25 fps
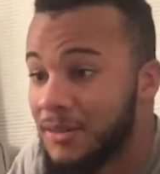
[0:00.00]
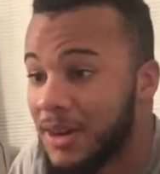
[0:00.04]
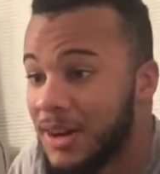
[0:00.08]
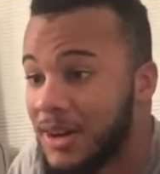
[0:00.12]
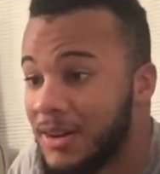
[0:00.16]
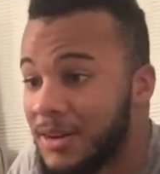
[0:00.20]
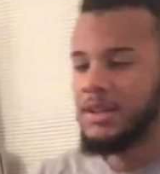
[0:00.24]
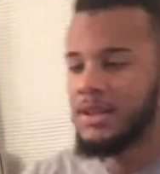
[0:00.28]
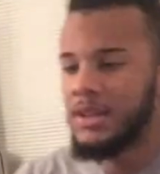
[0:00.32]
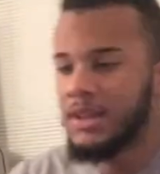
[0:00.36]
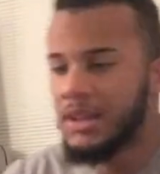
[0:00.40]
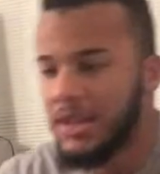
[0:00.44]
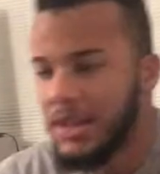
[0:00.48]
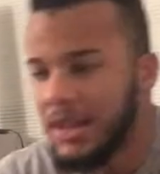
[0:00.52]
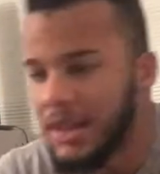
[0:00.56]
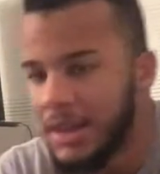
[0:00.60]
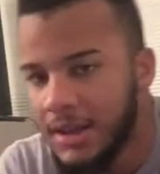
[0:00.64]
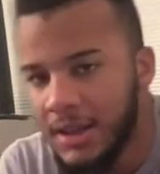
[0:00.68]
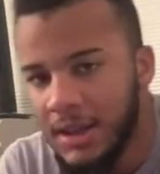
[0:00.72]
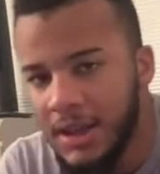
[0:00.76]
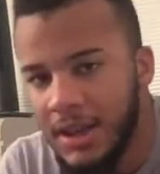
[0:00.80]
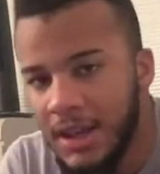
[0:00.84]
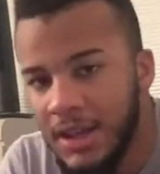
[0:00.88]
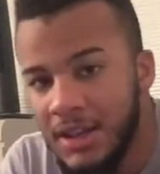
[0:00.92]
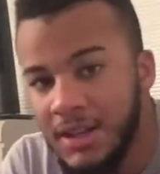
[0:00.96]
Wow.
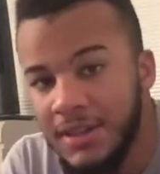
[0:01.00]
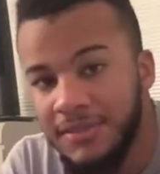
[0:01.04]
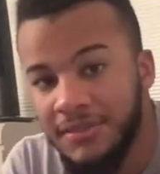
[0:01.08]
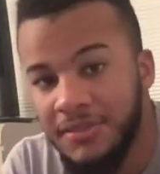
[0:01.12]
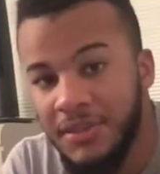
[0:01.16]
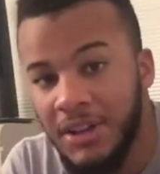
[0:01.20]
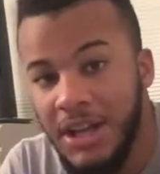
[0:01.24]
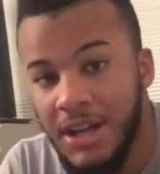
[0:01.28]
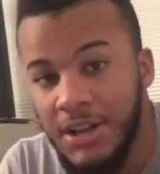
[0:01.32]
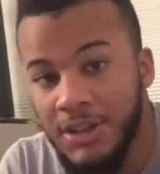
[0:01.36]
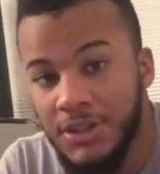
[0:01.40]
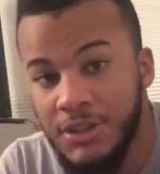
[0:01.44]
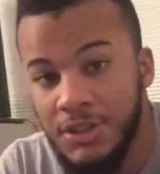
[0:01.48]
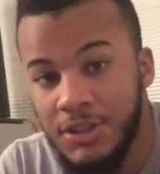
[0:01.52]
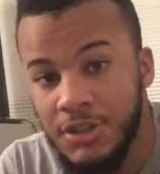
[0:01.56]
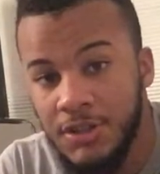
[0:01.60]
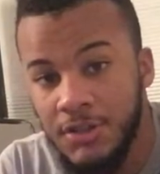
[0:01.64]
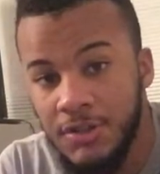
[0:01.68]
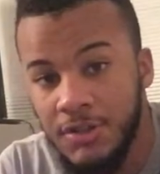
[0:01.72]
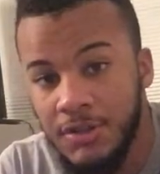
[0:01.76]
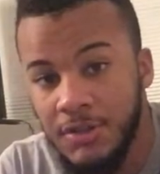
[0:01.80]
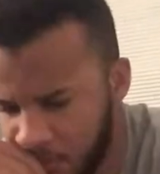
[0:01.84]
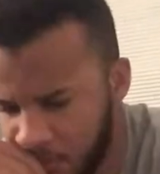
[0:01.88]
In the flesh.